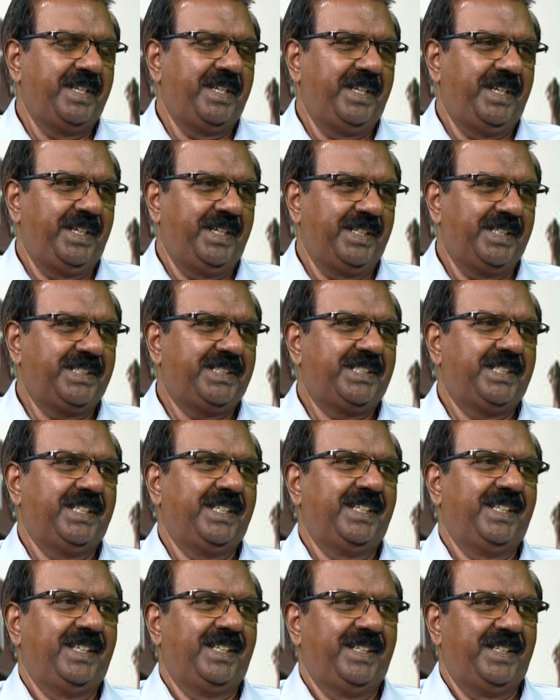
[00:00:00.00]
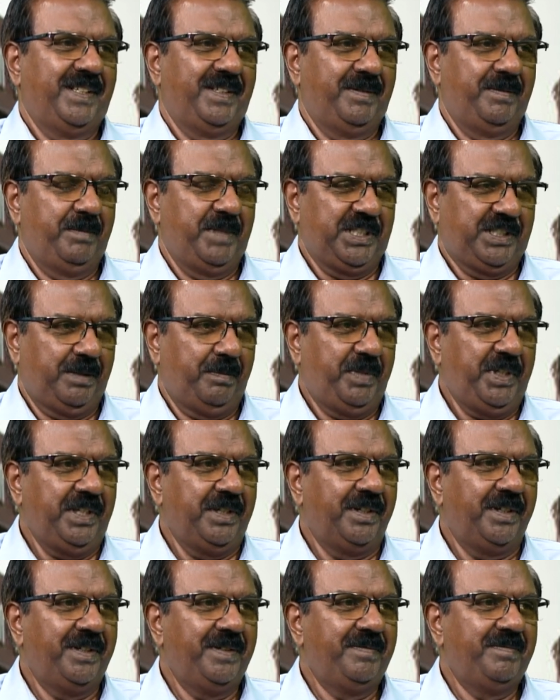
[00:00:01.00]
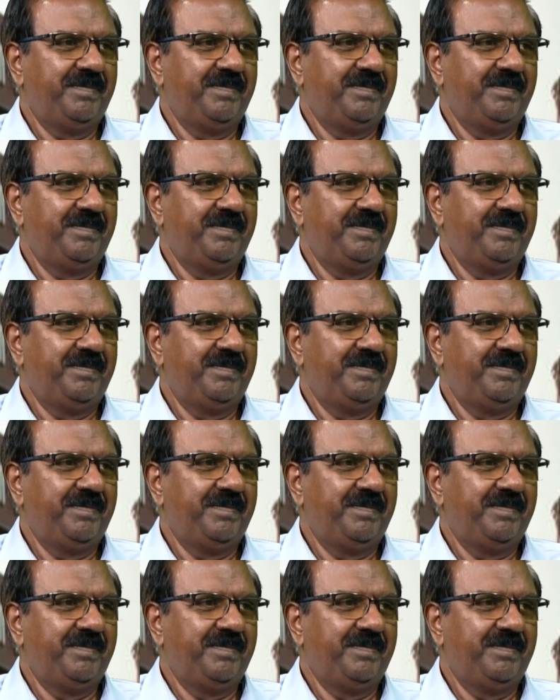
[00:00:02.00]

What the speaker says: is Mr. Peter.